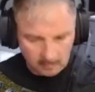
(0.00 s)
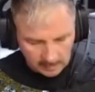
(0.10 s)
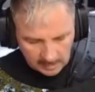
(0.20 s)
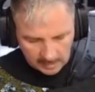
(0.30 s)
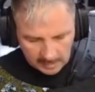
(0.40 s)

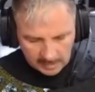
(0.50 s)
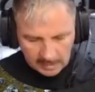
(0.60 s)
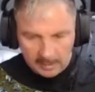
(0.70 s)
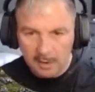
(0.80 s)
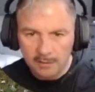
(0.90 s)

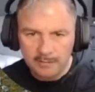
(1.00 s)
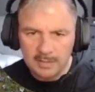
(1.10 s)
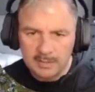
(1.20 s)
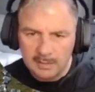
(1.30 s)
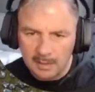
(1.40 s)
And over
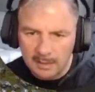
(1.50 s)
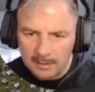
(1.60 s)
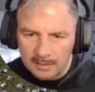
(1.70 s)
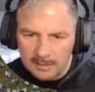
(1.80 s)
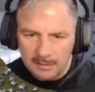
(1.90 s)
this side, I
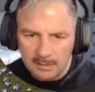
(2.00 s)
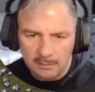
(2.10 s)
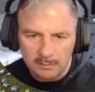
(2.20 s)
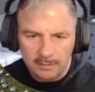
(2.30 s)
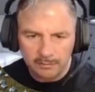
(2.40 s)
think it's a
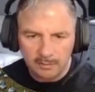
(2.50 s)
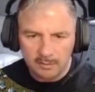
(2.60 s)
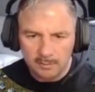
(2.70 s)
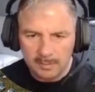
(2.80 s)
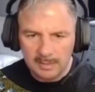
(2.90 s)
little different
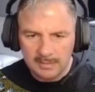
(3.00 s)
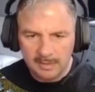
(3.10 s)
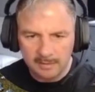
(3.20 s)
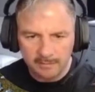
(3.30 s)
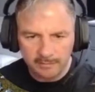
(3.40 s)
because we need to
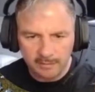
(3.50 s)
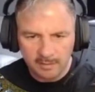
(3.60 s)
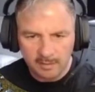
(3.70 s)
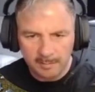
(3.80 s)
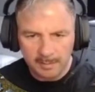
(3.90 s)
have
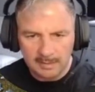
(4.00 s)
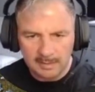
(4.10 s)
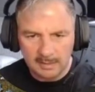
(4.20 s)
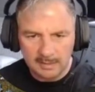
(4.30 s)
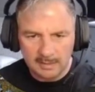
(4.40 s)

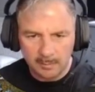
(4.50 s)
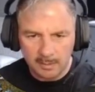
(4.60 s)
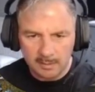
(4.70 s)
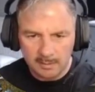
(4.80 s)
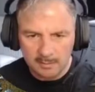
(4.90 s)
basically this
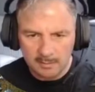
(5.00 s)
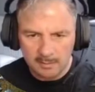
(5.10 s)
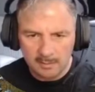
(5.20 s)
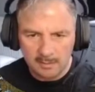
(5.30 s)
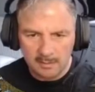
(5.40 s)
one.
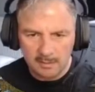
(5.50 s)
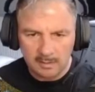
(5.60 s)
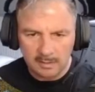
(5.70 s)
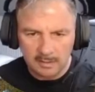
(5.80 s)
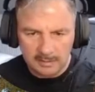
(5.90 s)

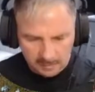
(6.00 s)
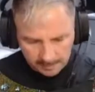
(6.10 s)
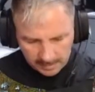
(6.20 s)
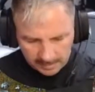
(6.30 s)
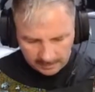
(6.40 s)
And he's going
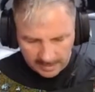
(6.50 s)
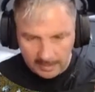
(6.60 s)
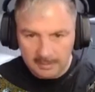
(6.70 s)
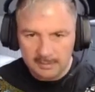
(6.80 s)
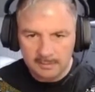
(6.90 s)
to be like
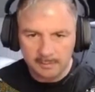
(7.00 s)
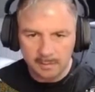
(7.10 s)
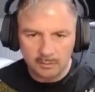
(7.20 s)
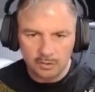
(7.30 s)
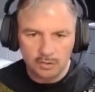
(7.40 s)
that. But
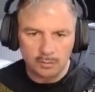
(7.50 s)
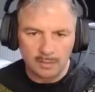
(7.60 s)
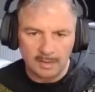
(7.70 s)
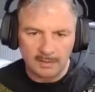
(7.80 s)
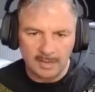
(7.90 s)
I'll just do it
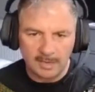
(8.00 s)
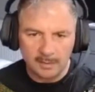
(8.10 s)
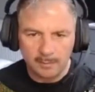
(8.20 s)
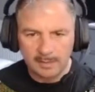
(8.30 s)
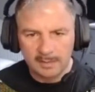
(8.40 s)
like that
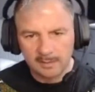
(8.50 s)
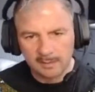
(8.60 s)
anyway.